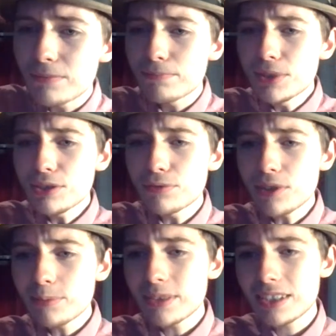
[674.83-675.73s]
Mr.
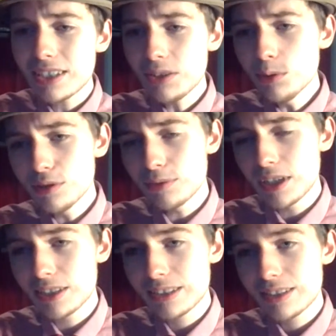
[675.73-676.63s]
Freeman also
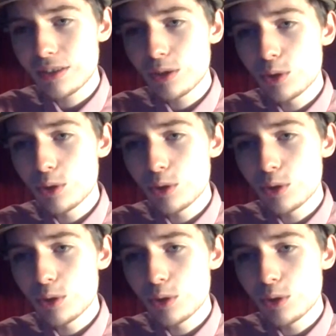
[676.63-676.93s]
asks,